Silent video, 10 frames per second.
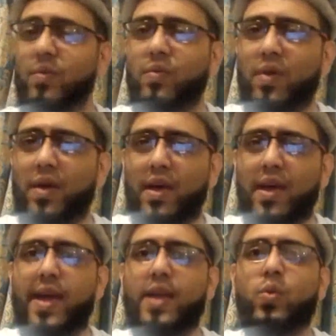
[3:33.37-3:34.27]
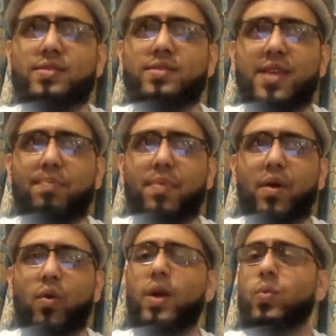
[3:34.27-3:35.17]
No, it was the
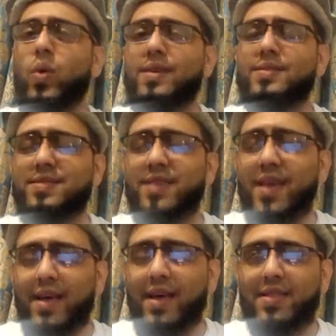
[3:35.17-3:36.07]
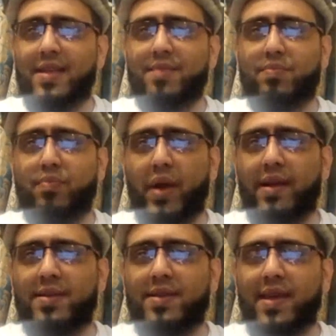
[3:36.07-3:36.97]
supper. What was the
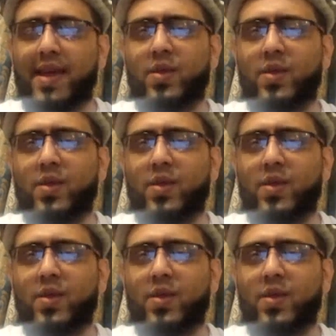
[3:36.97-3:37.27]
bread and tea?